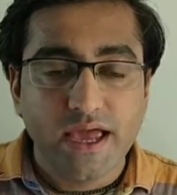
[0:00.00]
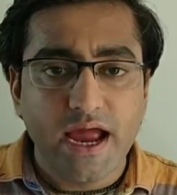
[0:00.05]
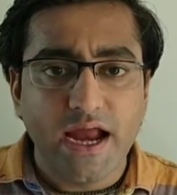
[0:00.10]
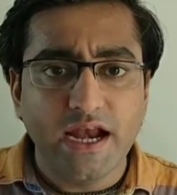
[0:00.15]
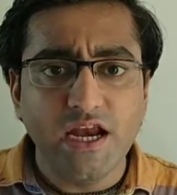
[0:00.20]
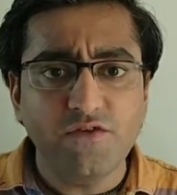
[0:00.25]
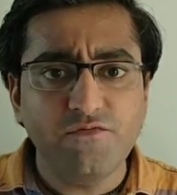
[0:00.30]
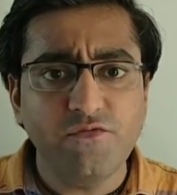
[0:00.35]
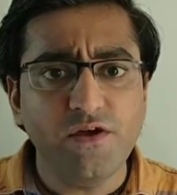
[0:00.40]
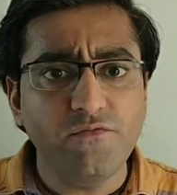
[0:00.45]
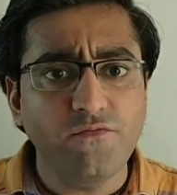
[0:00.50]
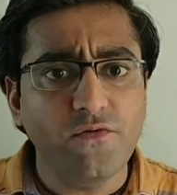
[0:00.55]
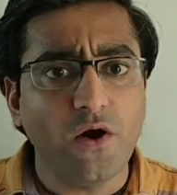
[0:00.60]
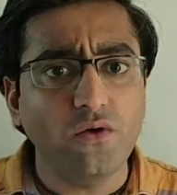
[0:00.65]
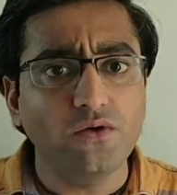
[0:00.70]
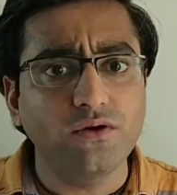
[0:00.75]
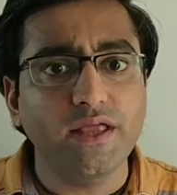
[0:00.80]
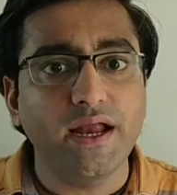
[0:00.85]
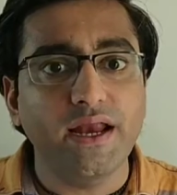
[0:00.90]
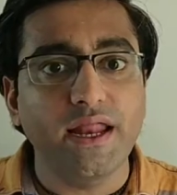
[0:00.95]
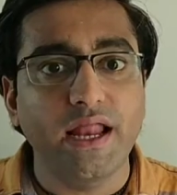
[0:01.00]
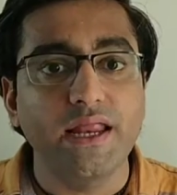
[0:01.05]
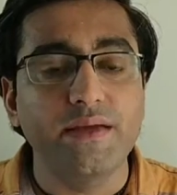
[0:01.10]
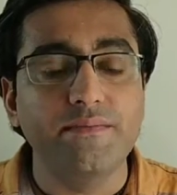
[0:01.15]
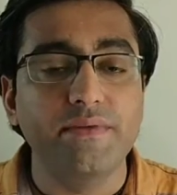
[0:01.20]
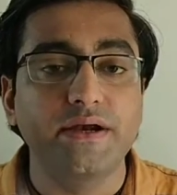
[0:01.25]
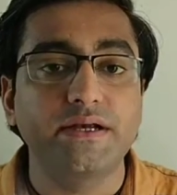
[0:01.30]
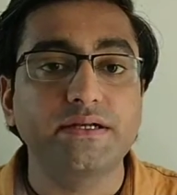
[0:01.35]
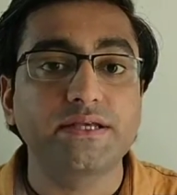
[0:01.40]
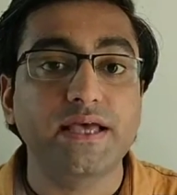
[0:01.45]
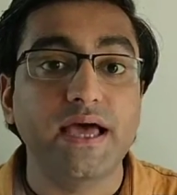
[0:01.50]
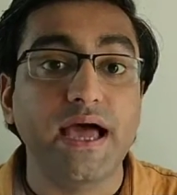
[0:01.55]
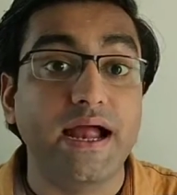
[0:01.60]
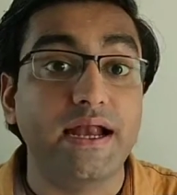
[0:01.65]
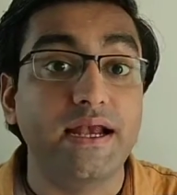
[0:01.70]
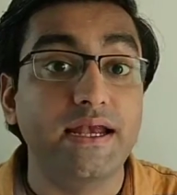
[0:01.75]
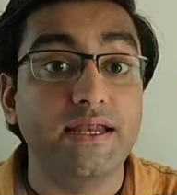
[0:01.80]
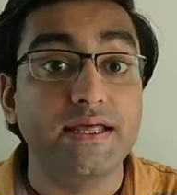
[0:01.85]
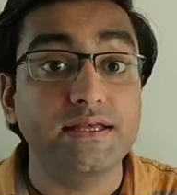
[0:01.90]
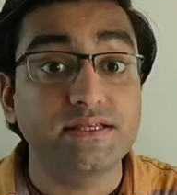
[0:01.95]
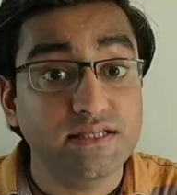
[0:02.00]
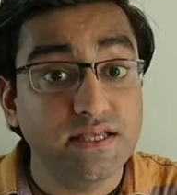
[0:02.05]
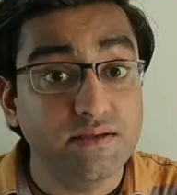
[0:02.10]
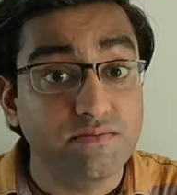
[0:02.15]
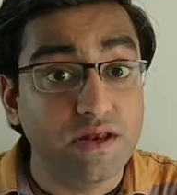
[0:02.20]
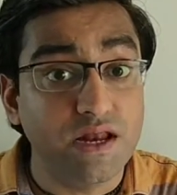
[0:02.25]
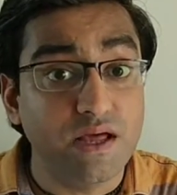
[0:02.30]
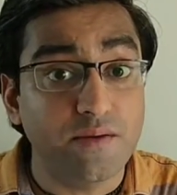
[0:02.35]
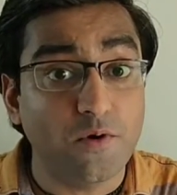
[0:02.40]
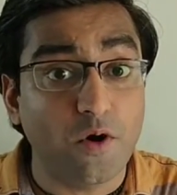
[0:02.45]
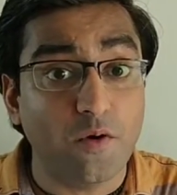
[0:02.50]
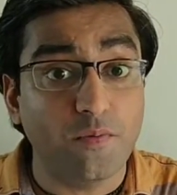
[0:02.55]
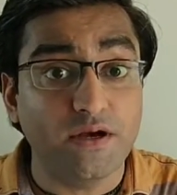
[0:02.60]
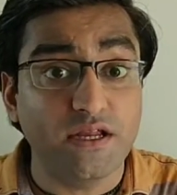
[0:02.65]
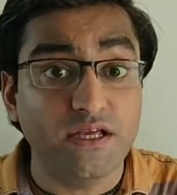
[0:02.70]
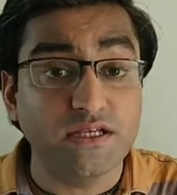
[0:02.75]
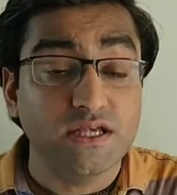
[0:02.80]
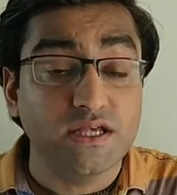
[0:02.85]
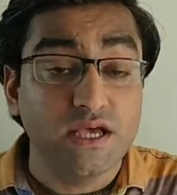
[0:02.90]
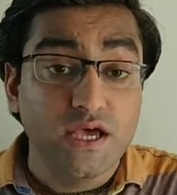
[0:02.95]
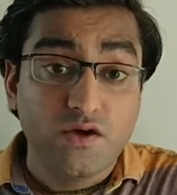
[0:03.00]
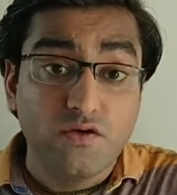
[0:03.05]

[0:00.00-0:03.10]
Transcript: And if he found that elements had dissimilar properties,